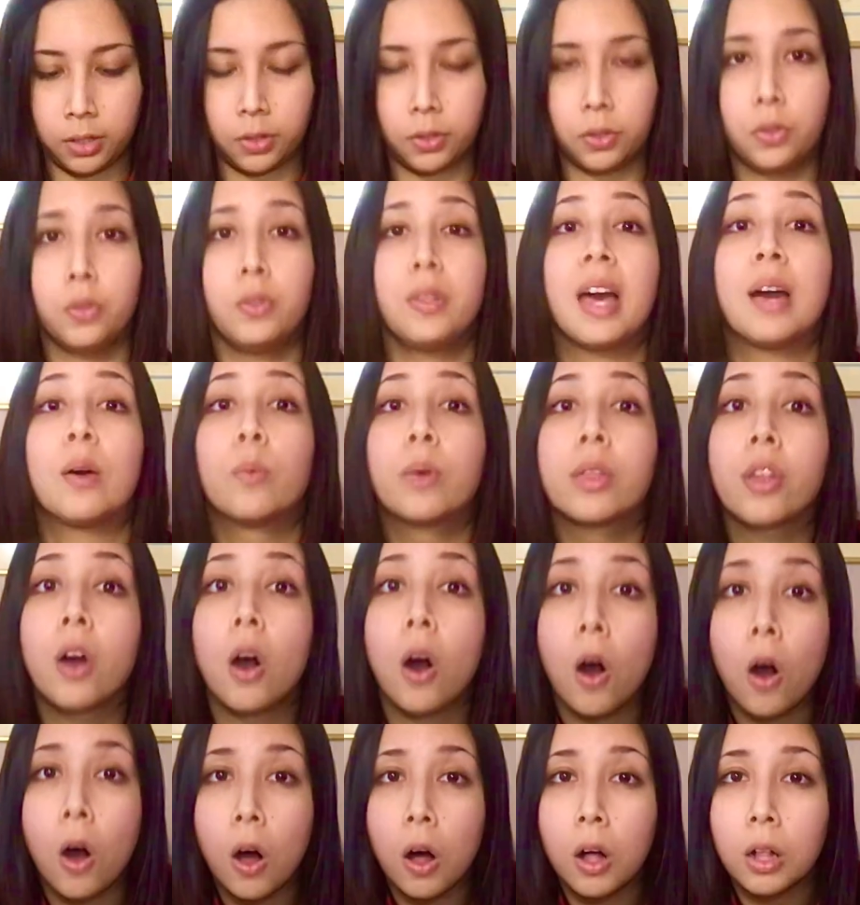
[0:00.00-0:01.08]
do that with
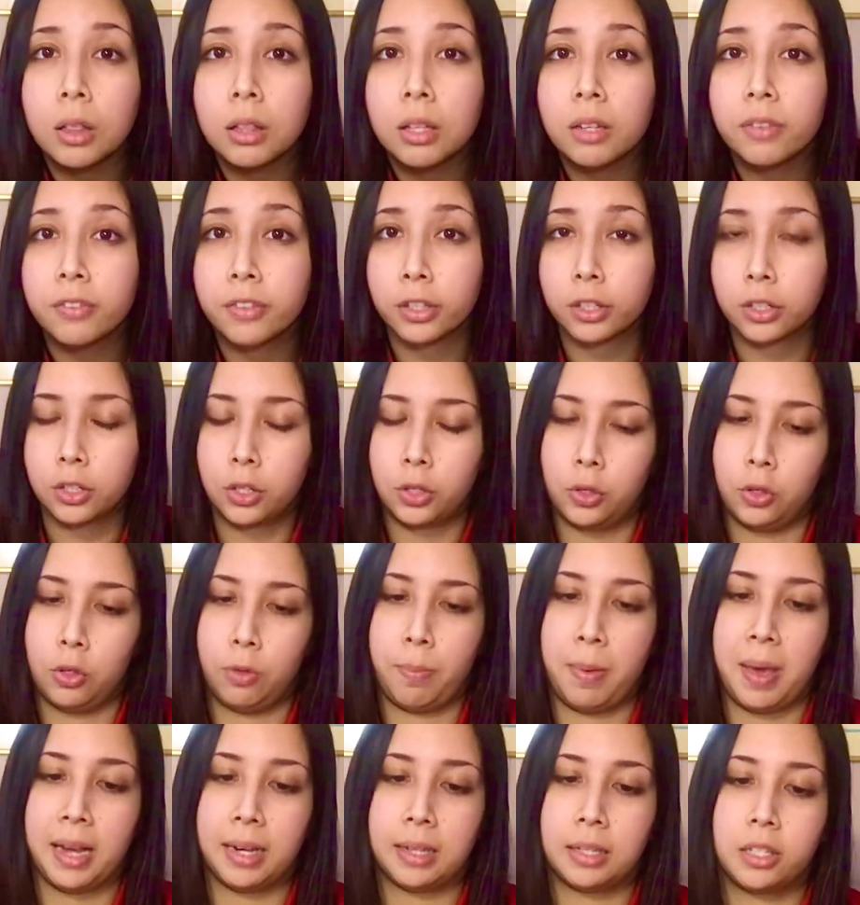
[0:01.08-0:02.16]
all of your
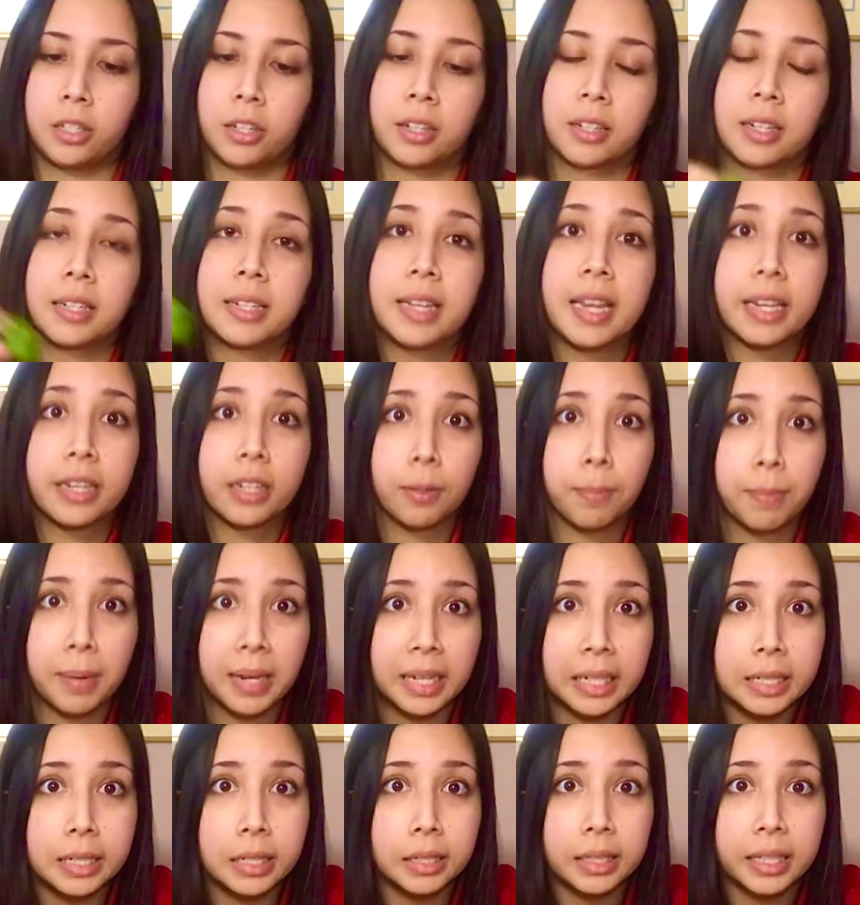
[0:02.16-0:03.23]
toothpicks. You're gonna take your
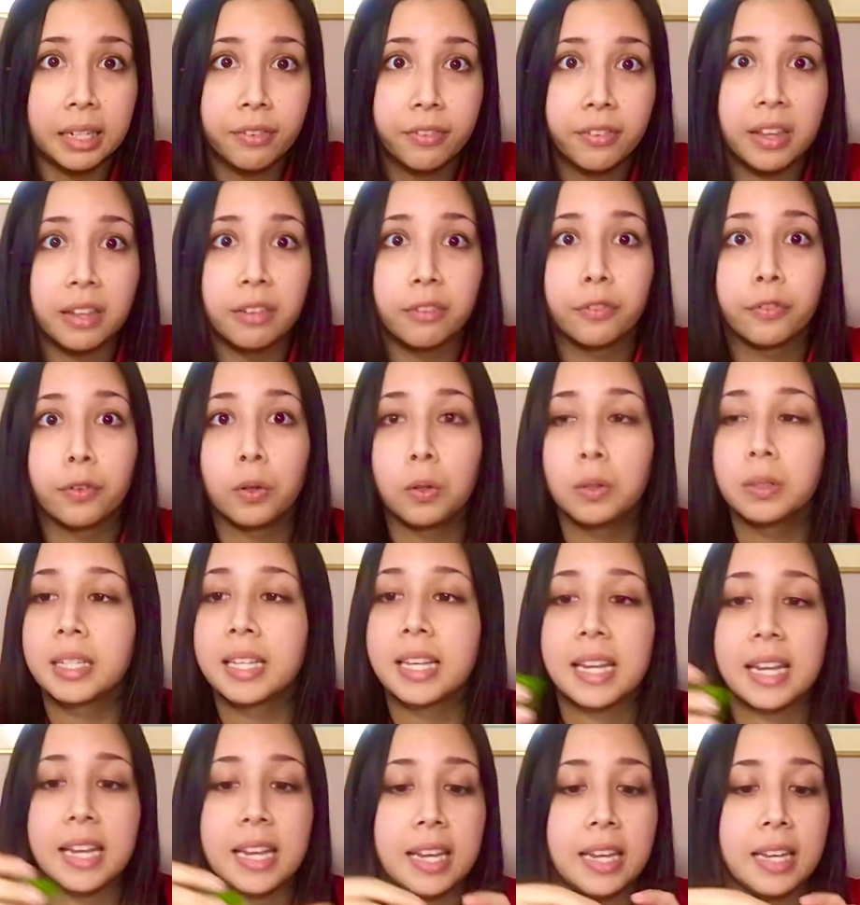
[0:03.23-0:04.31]
basil leaf and fold it
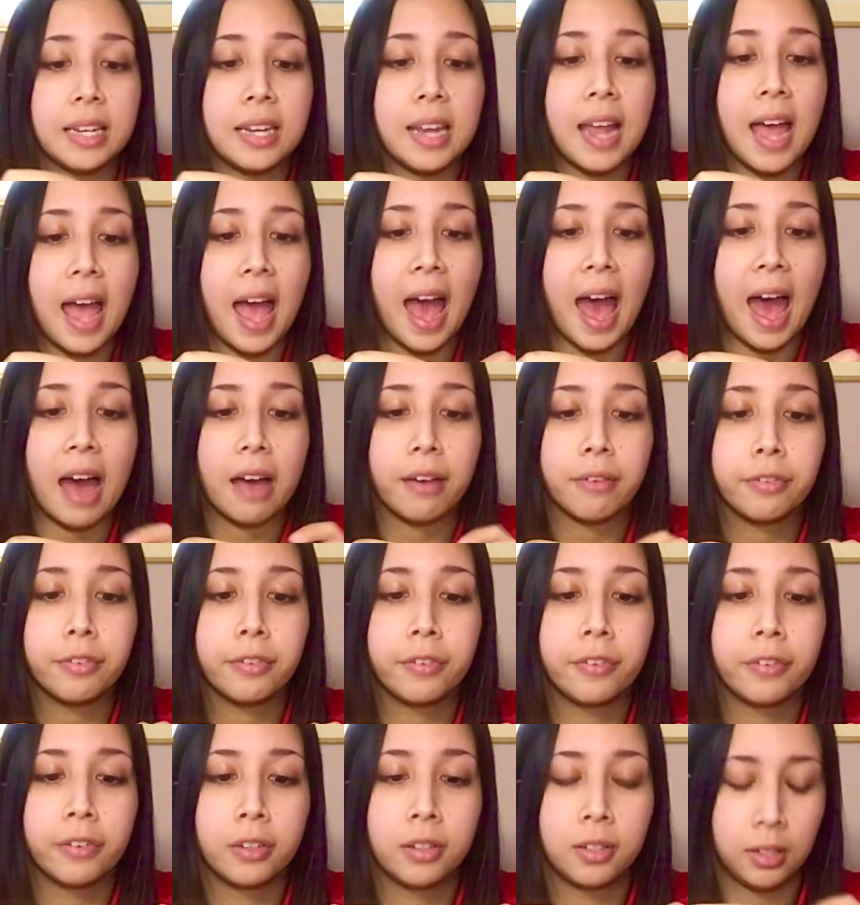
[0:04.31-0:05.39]
in half.
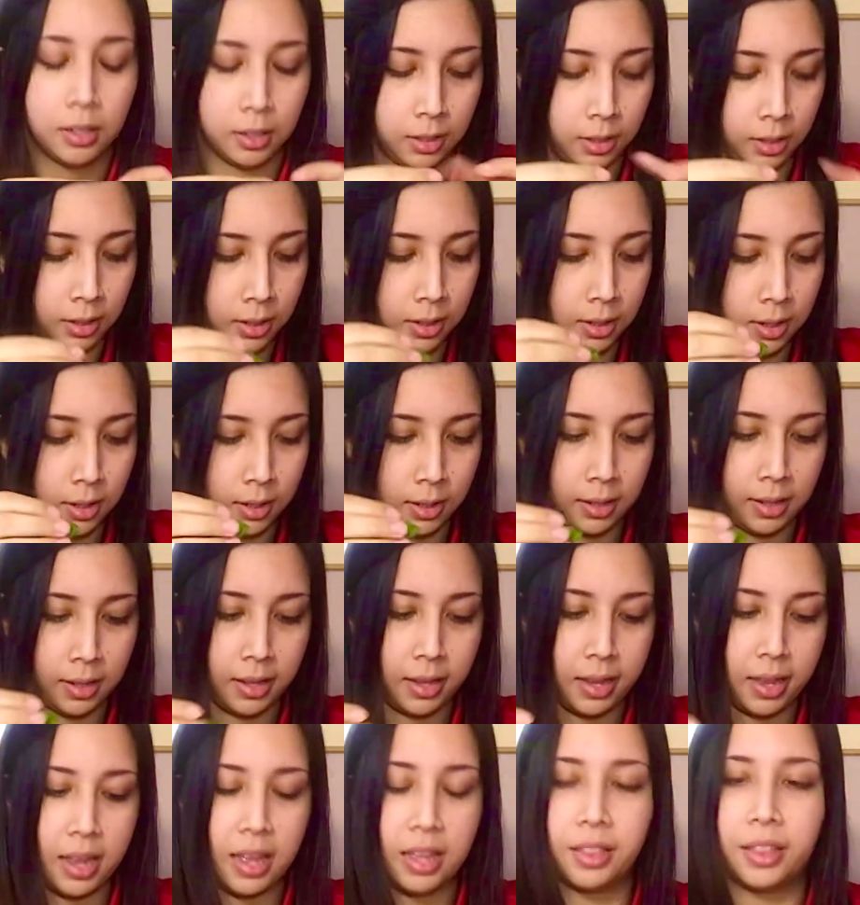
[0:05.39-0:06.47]

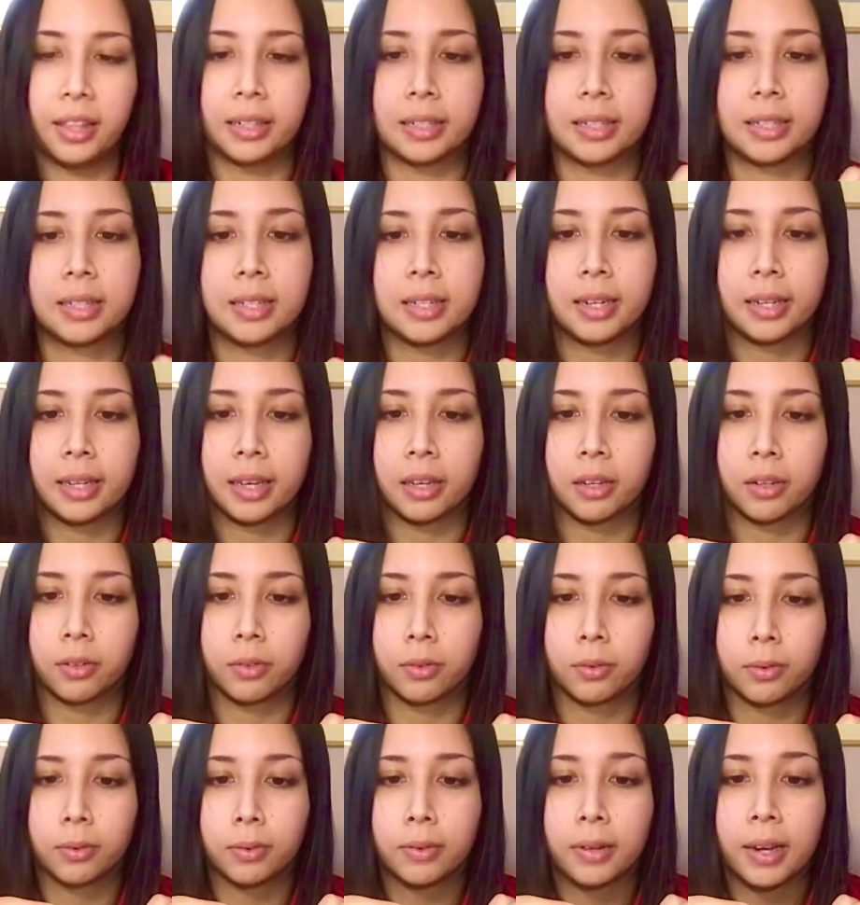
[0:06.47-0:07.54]
And then stick it
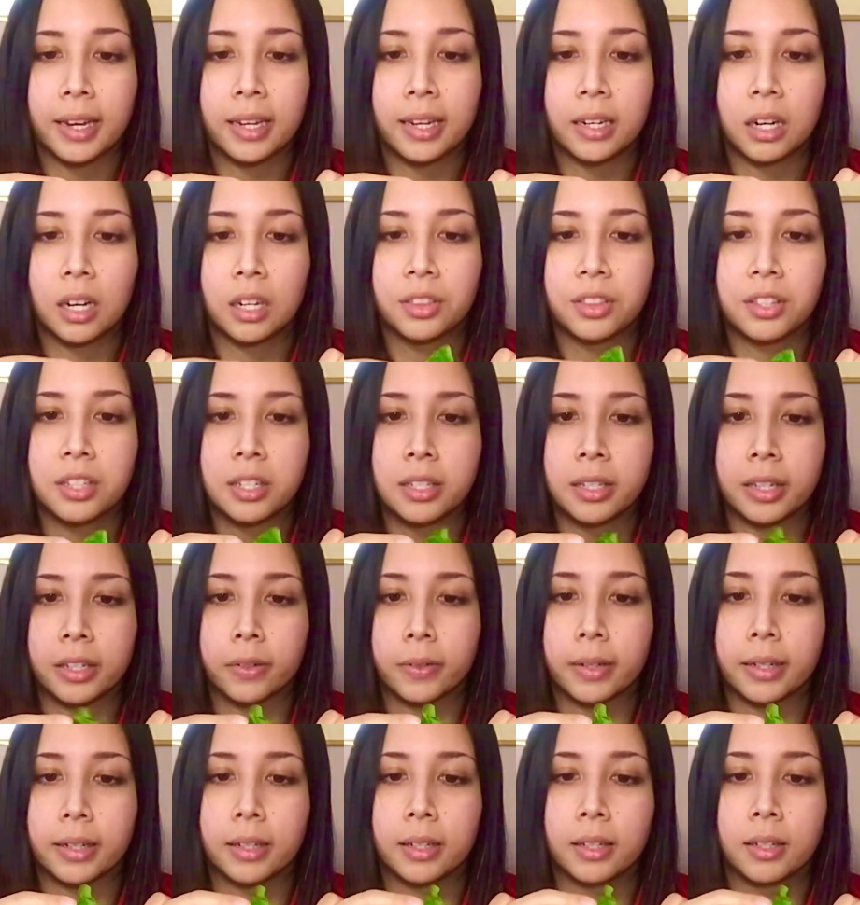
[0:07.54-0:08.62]
right on the
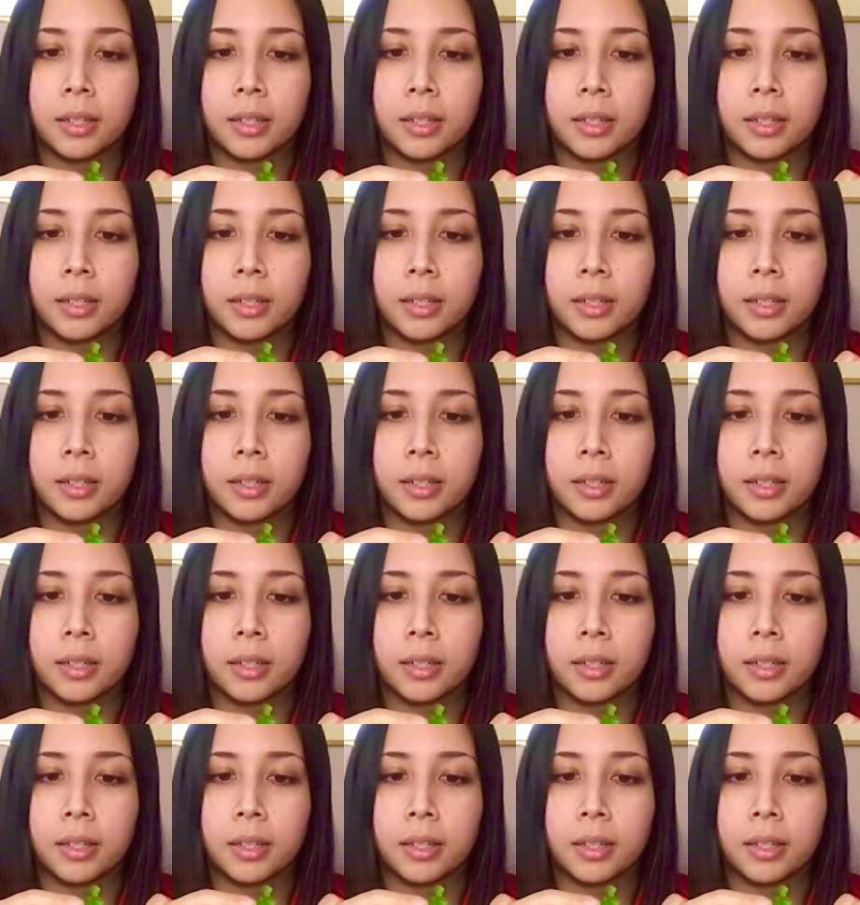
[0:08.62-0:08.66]
skewer.